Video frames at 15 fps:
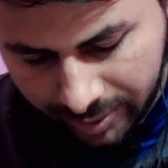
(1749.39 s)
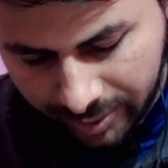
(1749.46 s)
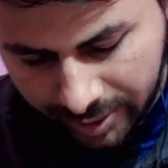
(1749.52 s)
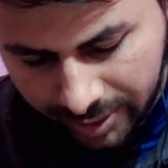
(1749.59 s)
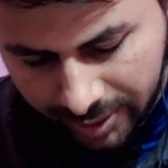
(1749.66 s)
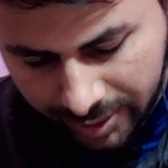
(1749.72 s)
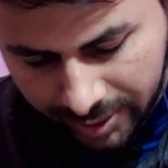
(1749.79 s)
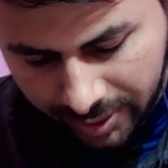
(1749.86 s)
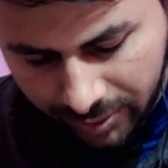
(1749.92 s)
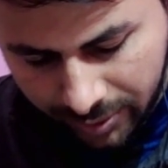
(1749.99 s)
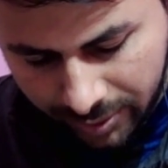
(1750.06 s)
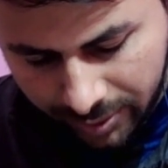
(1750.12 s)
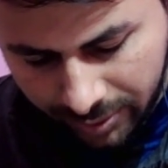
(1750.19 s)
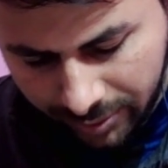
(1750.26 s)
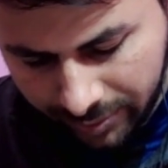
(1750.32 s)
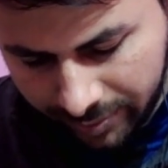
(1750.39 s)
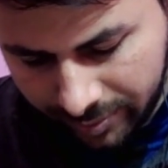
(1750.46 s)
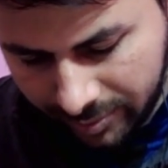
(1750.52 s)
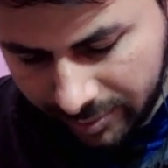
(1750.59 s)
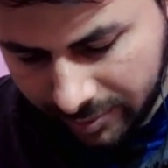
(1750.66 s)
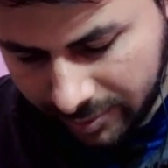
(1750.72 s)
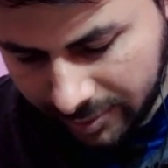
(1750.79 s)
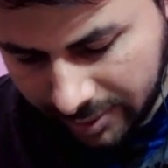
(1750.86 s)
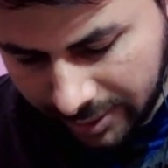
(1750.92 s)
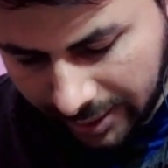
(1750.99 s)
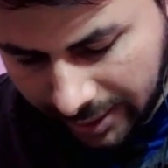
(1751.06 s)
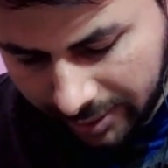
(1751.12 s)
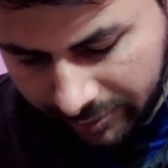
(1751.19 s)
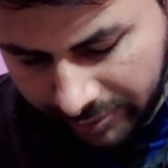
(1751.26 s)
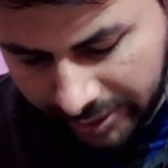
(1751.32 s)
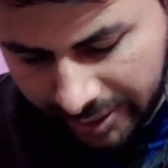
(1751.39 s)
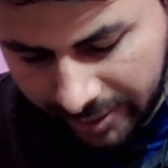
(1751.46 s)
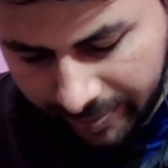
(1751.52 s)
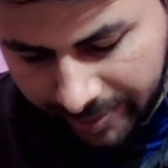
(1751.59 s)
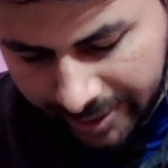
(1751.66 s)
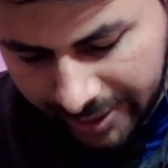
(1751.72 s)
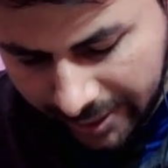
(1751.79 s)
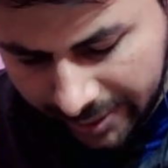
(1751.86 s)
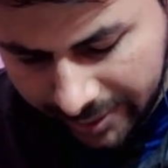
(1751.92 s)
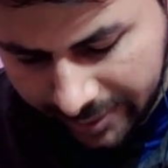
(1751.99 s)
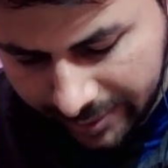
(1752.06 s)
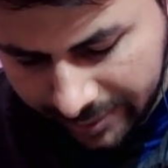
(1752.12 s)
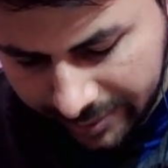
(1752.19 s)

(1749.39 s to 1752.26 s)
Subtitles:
So this is Q2 and we keep it at